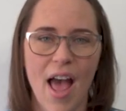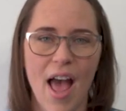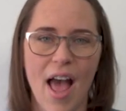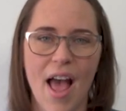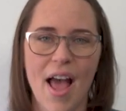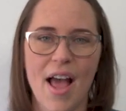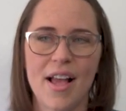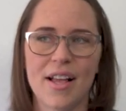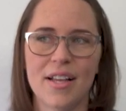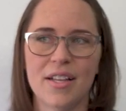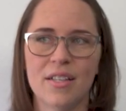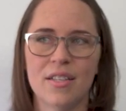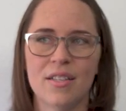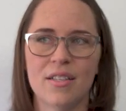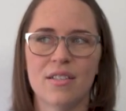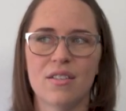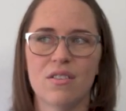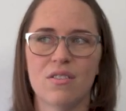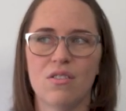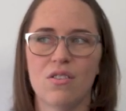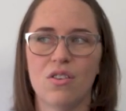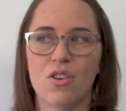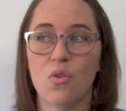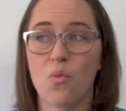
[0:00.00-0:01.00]

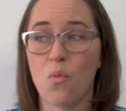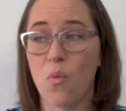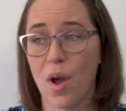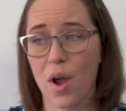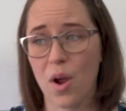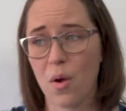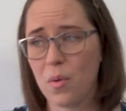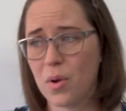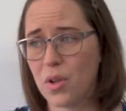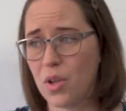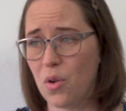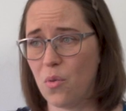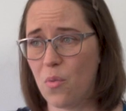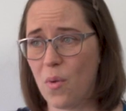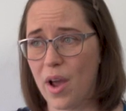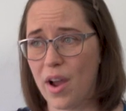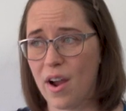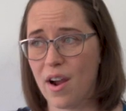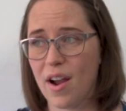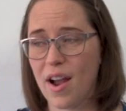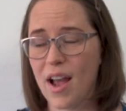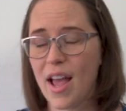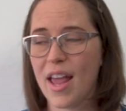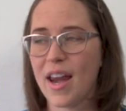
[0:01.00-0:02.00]
and wear what you
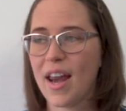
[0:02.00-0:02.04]
wear.